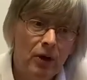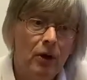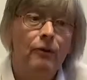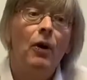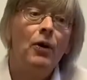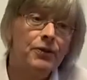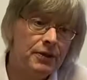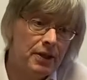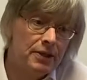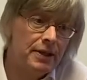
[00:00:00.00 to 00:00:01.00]
on
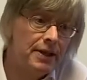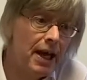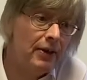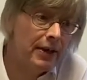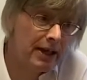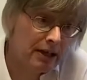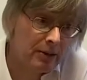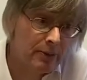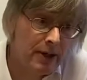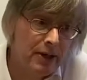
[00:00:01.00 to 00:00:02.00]
advances in dairy cattle
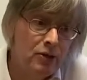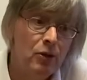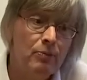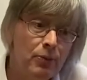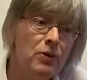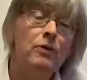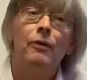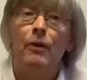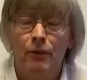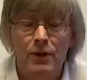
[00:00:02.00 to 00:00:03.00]
breeding to improve
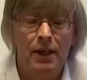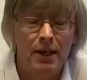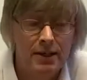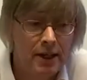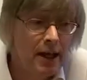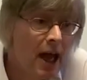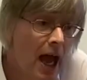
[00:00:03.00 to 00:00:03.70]
fertility